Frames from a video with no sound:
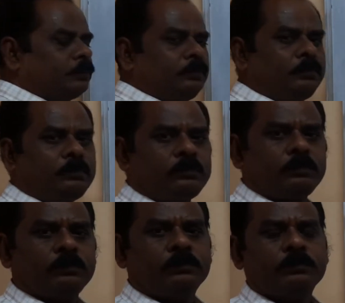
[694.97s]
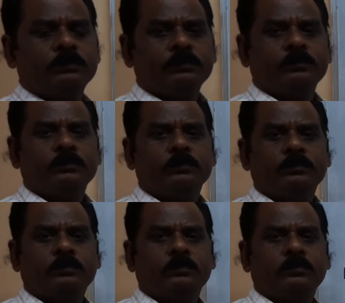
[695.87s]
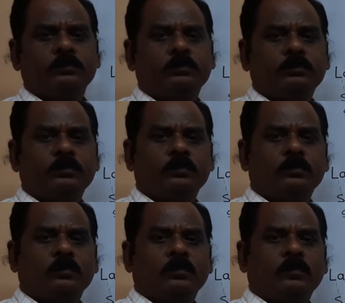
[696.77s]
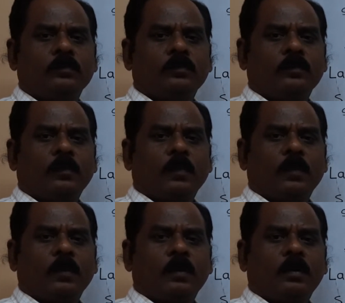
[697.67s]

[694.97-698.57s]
(no one is talking)